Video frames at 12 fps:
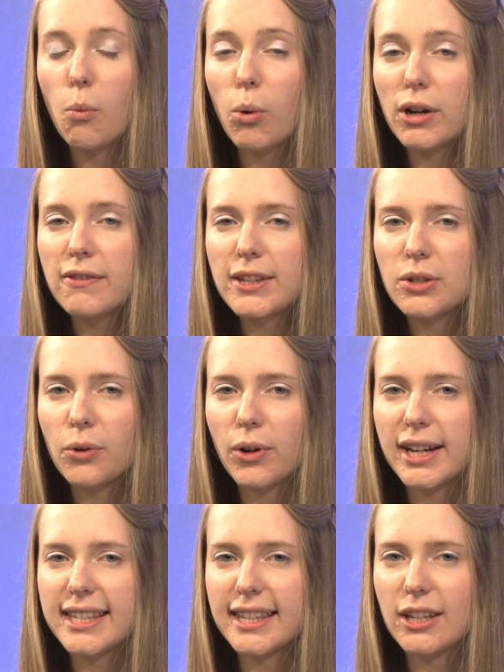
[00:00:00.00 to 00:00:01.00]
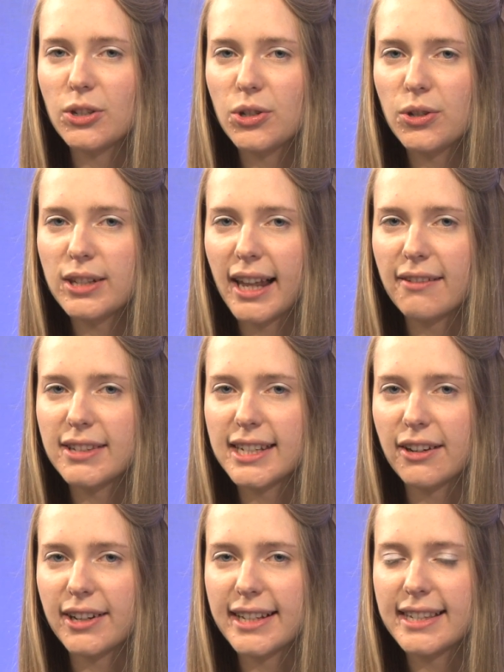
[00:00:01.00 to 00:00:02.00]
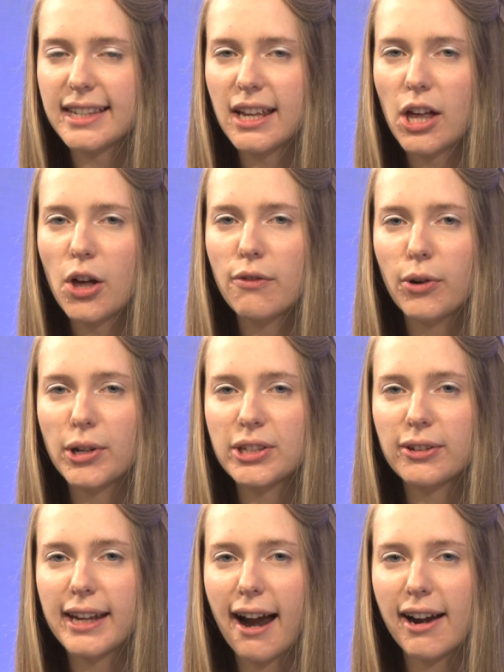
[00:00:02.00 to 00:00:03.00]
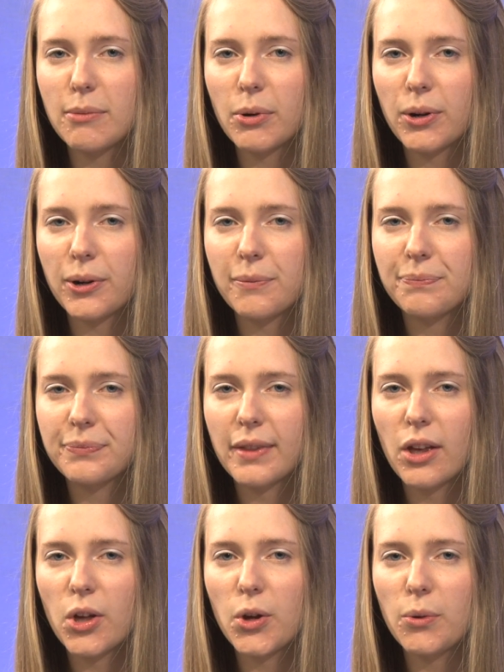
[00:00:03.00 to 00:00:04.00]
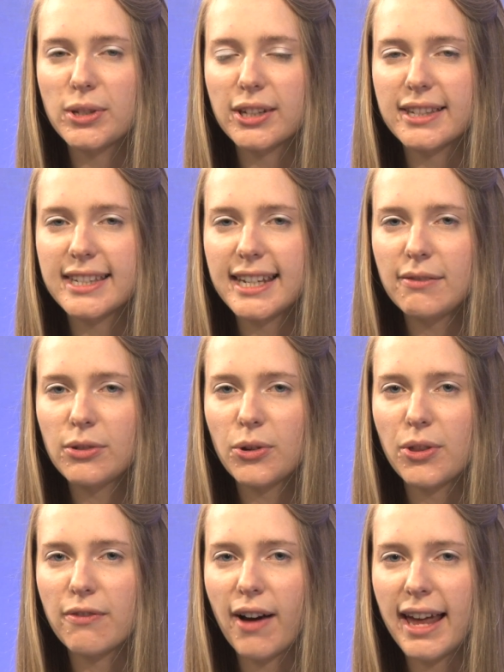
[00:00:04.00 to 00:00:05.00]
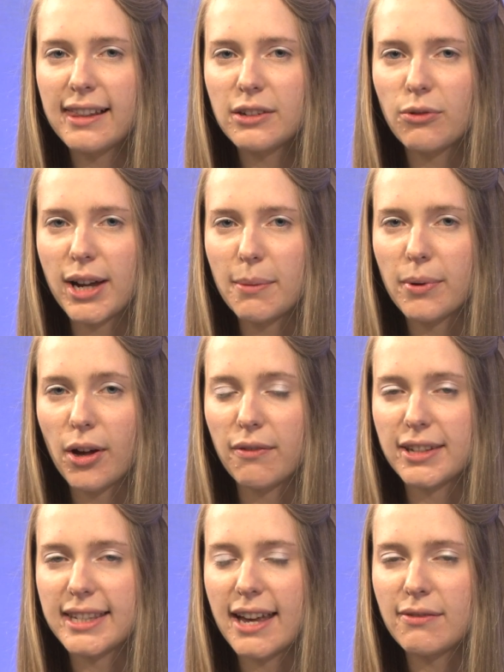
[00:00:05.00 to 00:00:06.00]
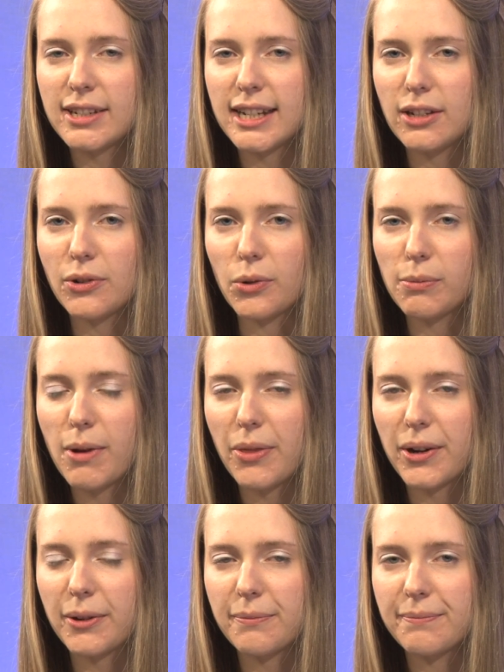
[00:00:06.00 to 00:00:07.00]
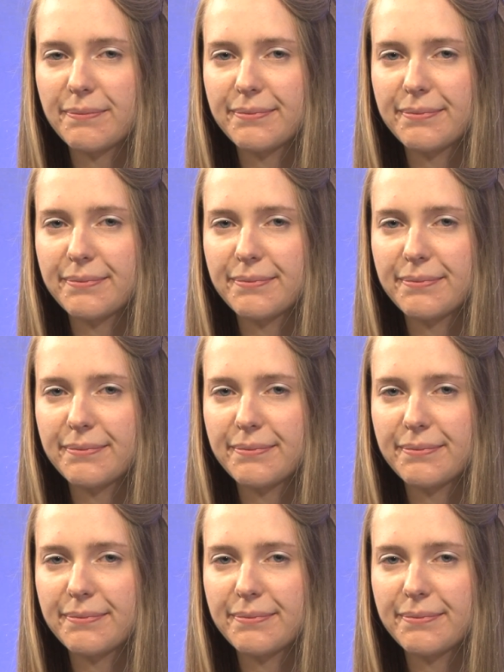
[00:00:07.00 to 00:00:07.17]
One of the stories in the Choose Life series focused on Gary Moore, who was conceived through the violent rape of a 17 year old mother.